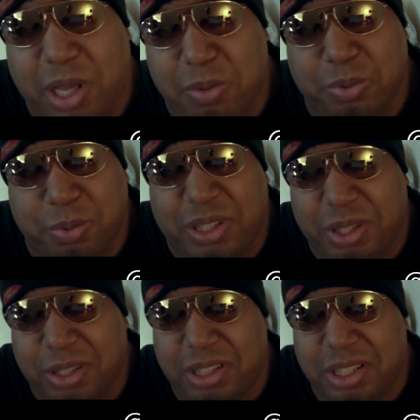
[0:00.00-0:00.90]
I was
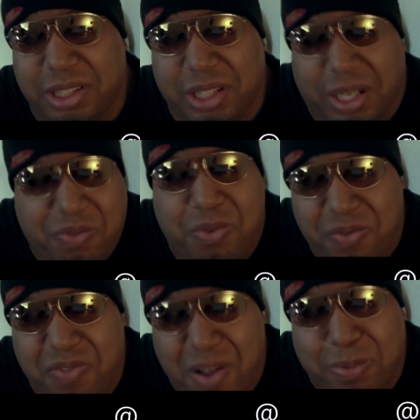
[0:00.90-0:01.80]
researching this, and like
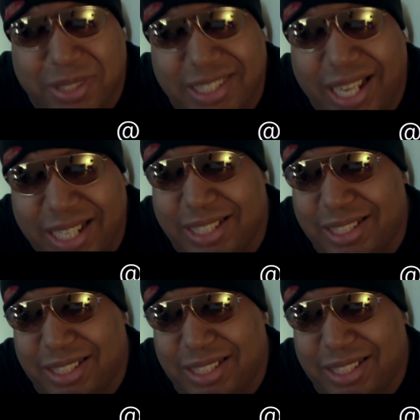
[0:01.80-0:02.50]
forty-five percent